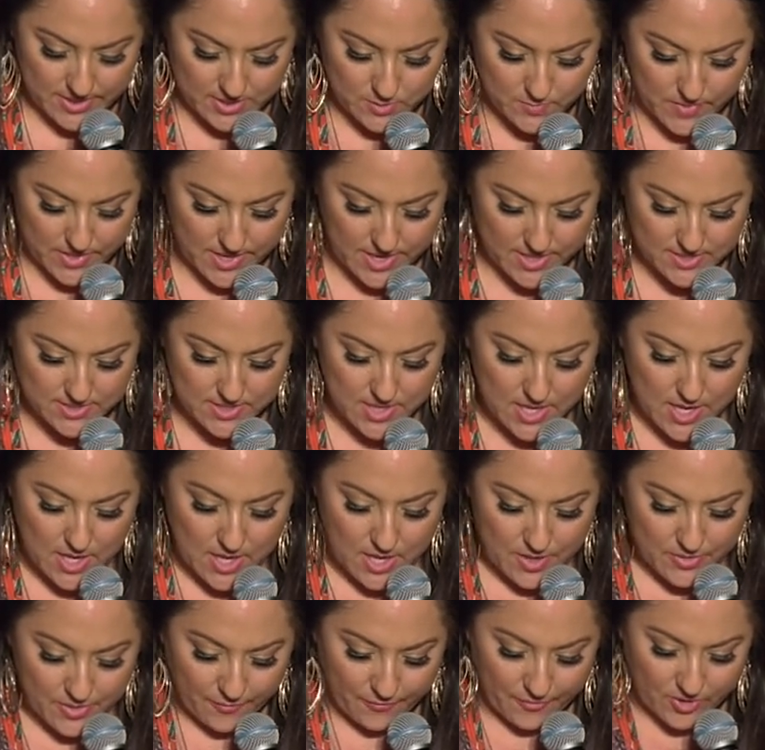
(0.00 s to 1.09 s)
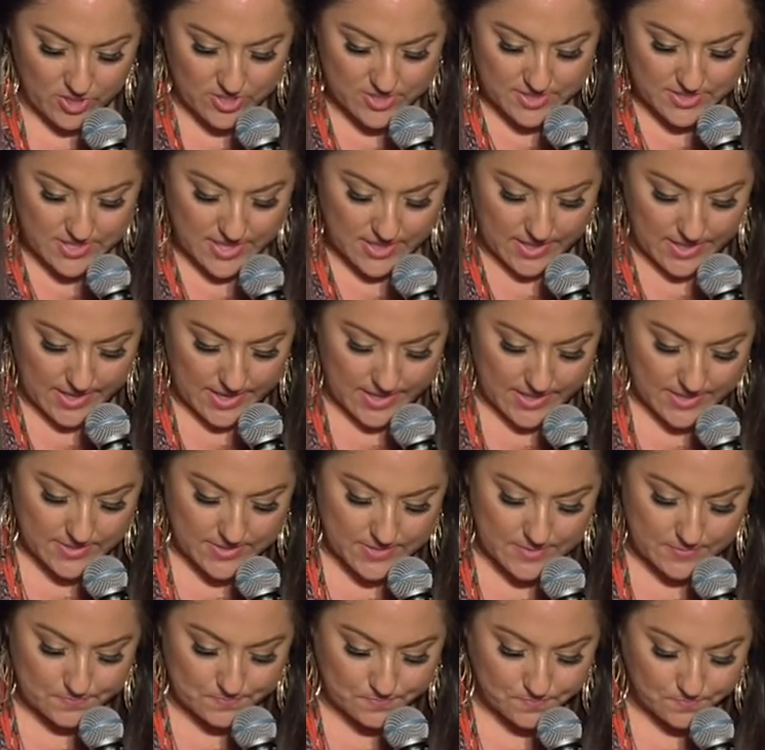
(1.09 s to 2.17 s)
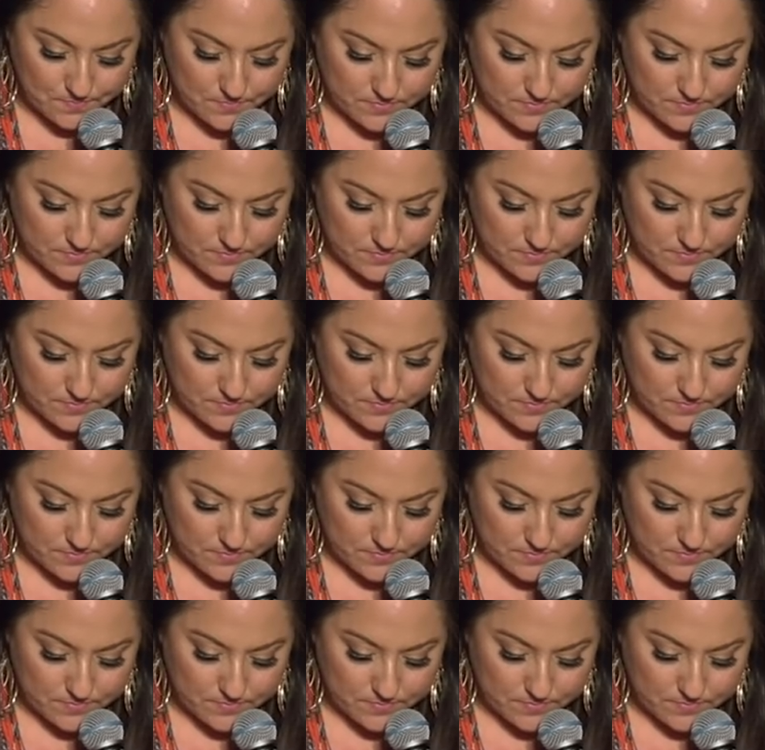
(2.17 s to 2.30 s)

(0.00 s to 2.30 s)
at this because the first thing is,